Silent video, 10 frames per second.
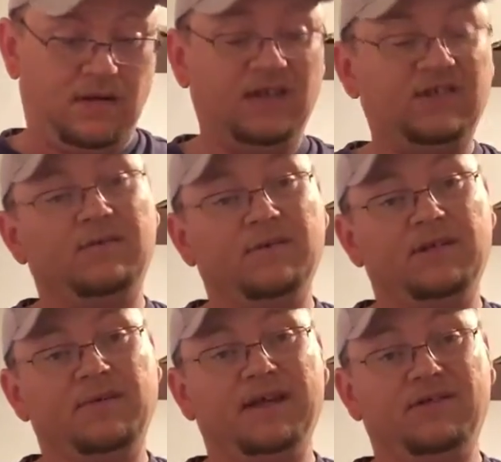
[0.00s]
Actually, at one
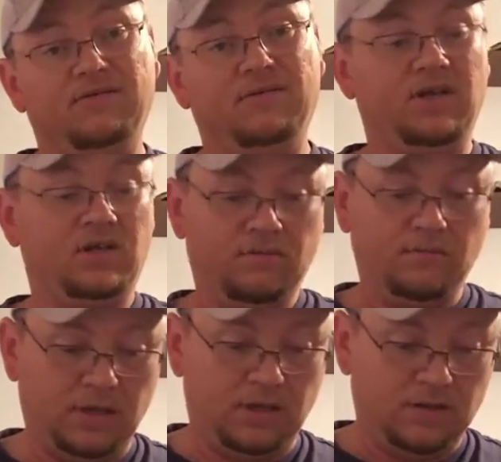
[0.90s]
time, I had two of these,
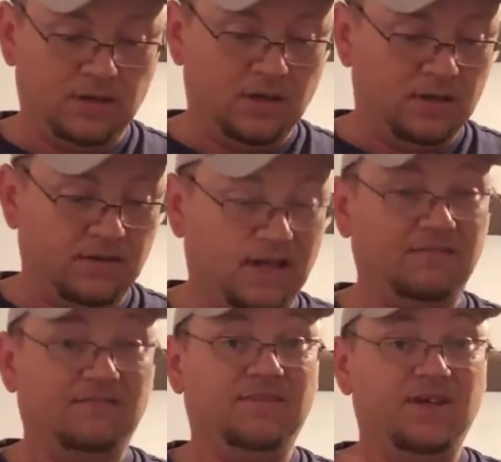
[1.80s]
but
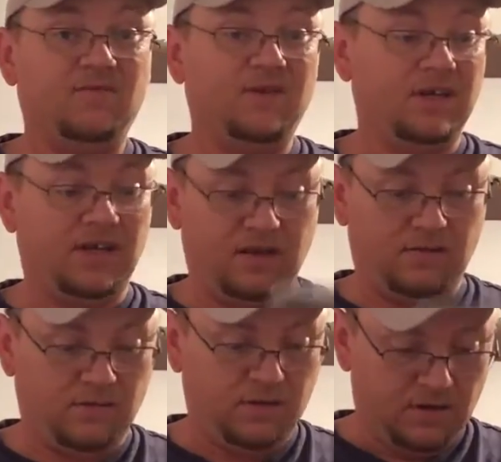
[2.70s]
not this one doesn't
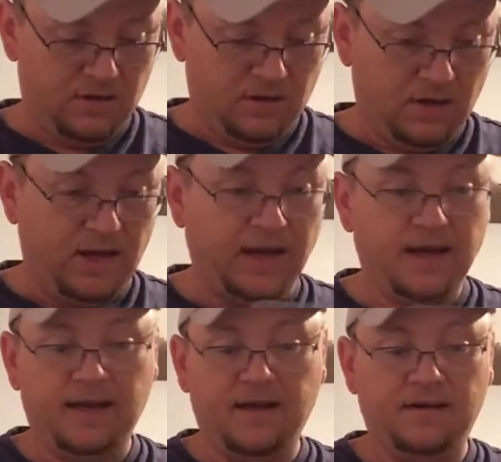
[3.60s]
count.
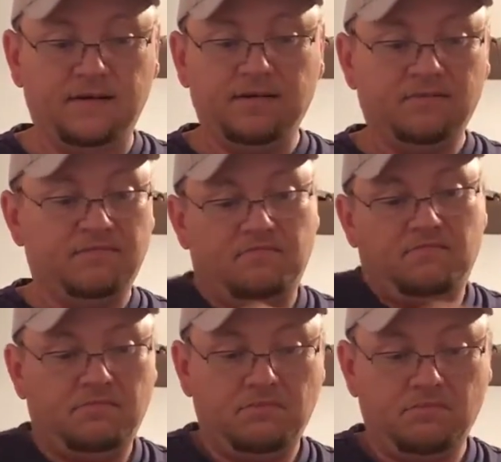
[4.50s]
And
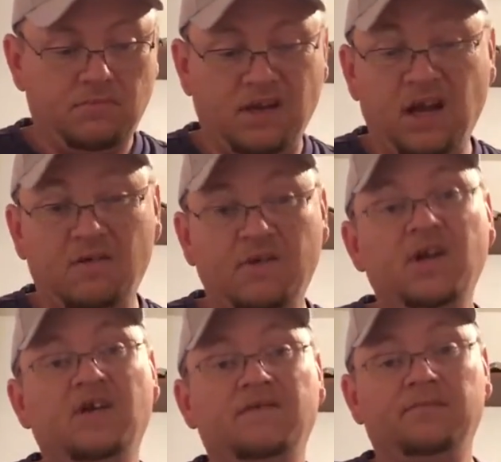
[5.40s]
got
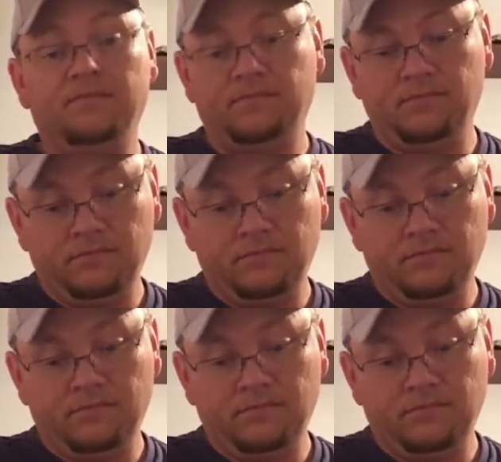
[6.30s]
rid of them.